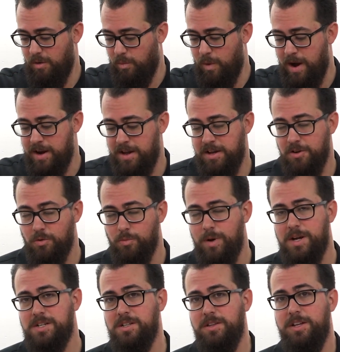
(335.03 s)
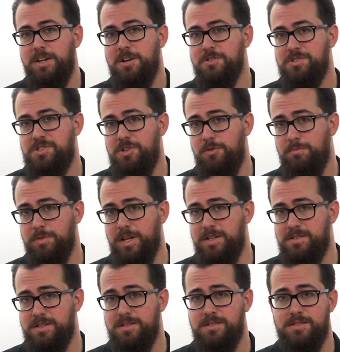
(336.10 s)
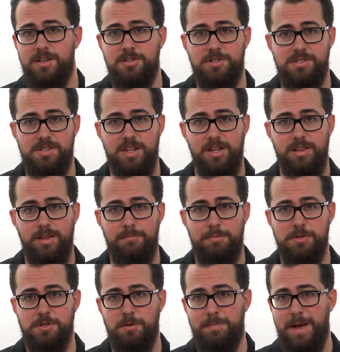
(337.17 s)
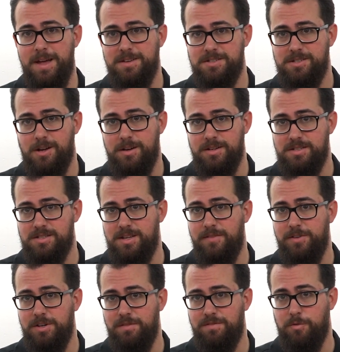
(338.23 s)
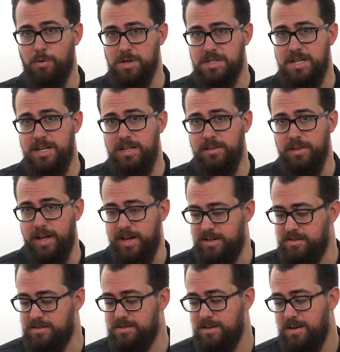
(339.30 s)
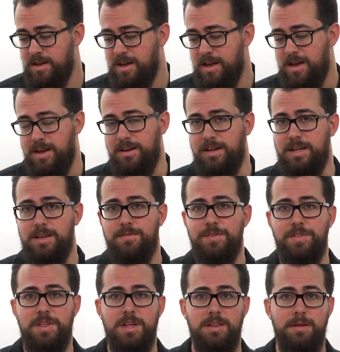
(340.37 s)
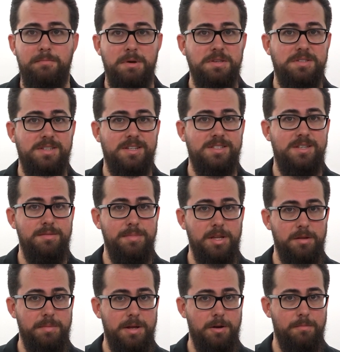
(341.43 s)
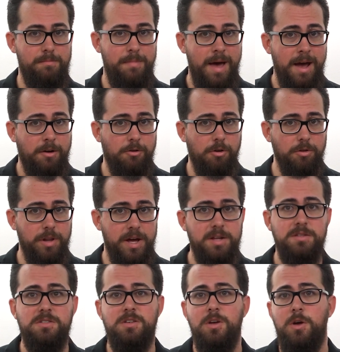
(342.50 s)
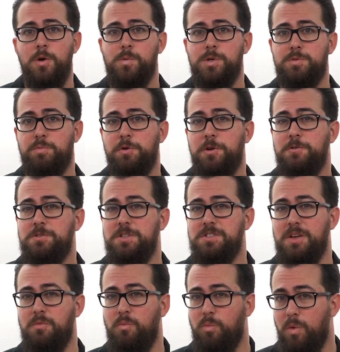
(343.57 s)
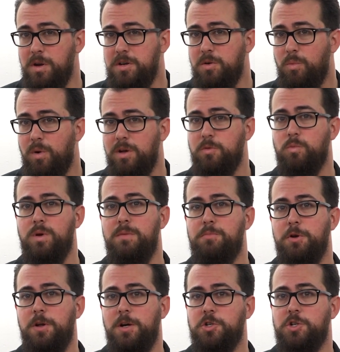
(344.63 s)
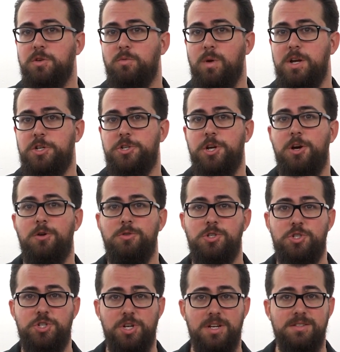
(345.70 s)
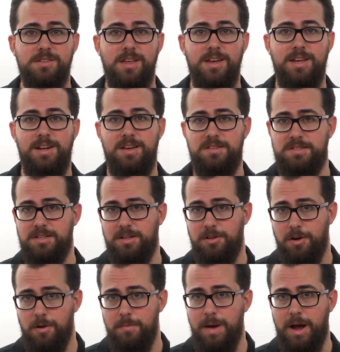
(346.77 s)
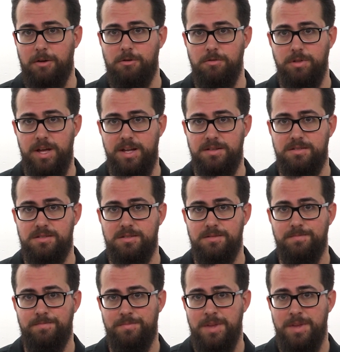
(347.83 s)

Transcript: wide-angle rectilinear zoom lenses such as the Olympus or Panasonic seven to fourteen lens, and even the Olympus sixty millimeter macro lens, which produces a one-to-one reproduction ratio just like an S L R macro lens.